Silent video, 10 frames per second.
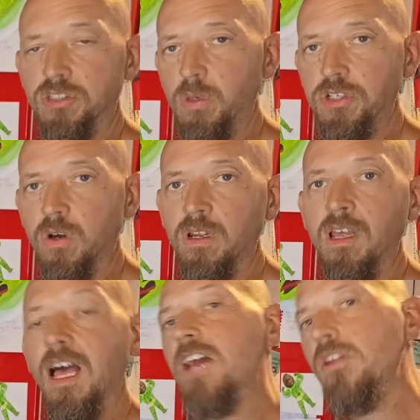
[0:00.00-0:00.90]
switch on,
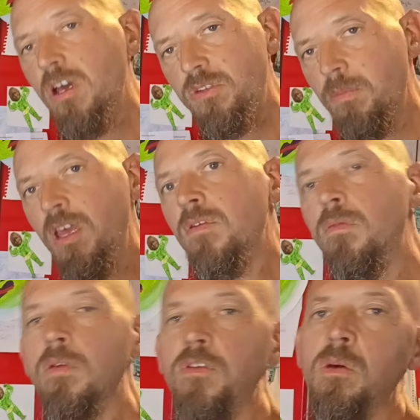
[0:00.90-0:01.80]
and I know some of the other
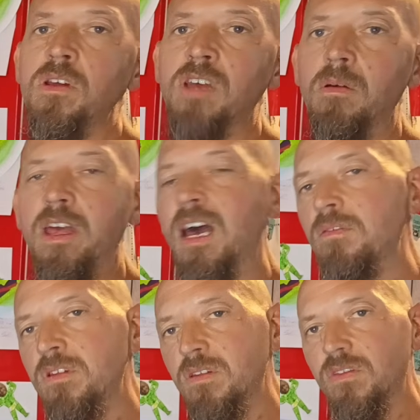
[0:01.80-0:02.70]
reviewers out there
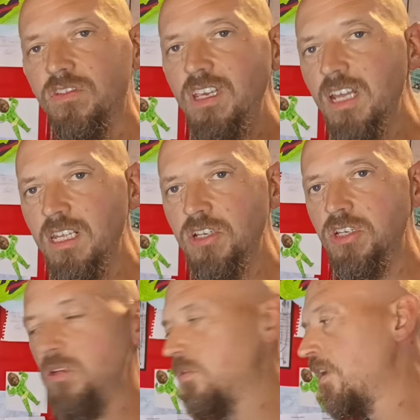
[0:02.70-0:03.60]
haven't seen any
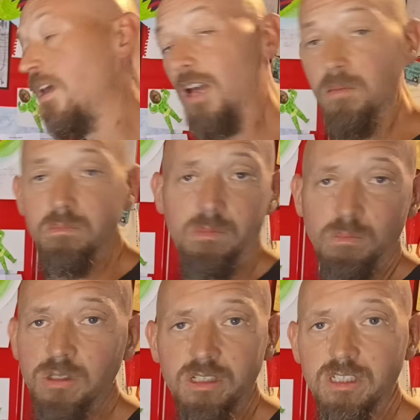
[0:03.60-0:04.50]
issues.
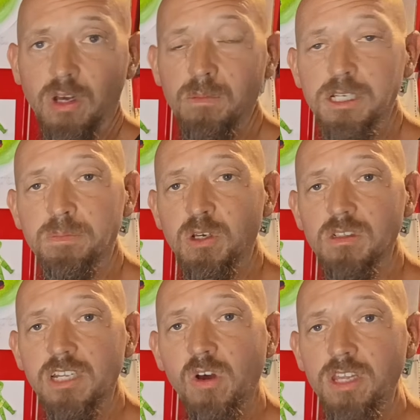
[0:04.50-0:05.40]
Most of the time, it's because
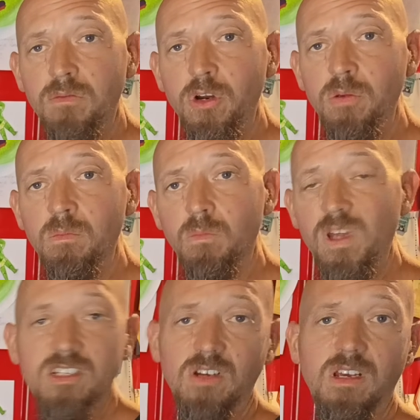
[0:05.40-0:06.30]
they're not in the room when
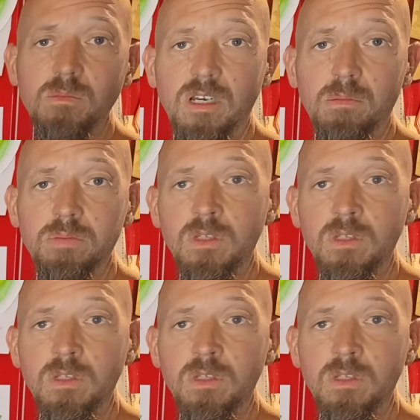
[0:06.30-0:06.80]
the sun comes up,